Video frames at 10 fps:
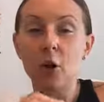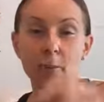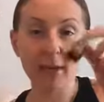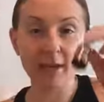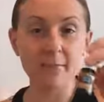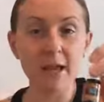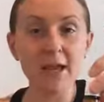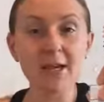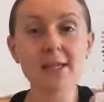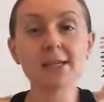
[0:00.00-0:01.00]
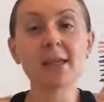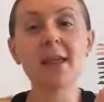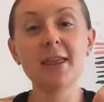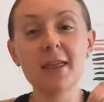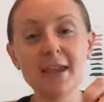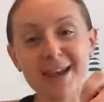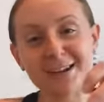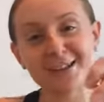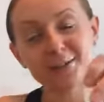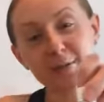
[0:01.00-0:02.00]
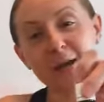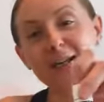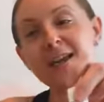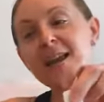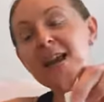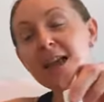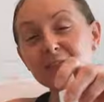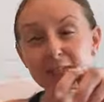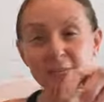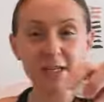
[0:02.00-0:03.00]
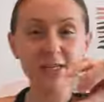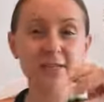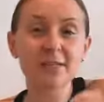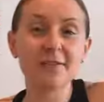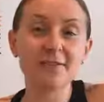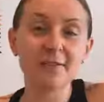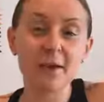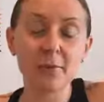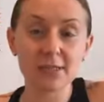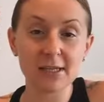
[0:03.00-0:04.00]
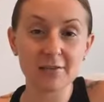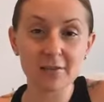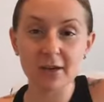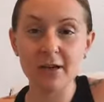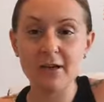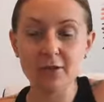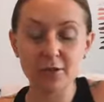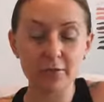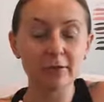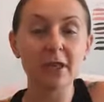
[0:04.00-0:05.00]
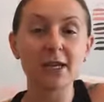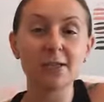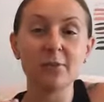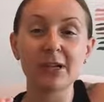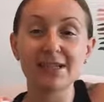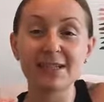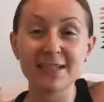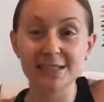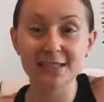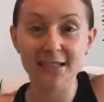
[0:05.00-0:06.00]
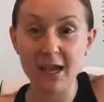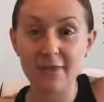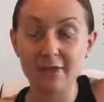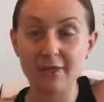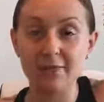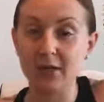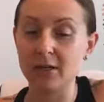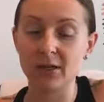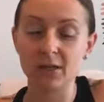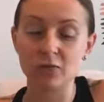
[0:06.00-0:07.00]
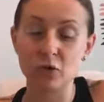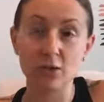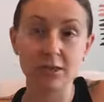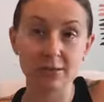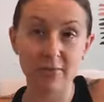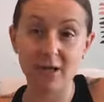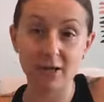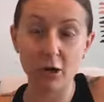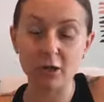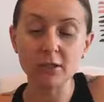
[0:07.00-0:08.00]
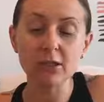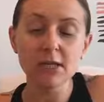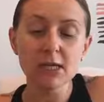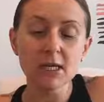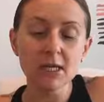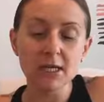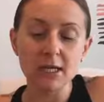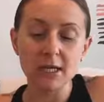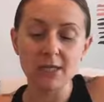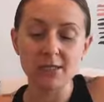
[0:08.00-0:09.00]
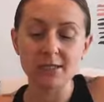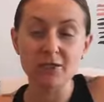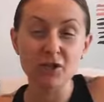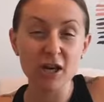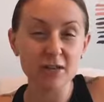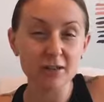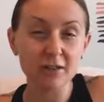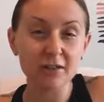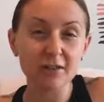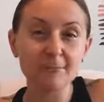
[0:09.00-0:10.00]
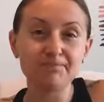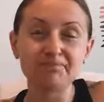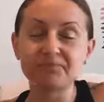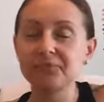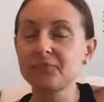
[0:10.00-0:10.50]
Copaiba is the next one. And this one is, I would say, very underutilized because it doesn't have a very strong smell at all. It's gentle.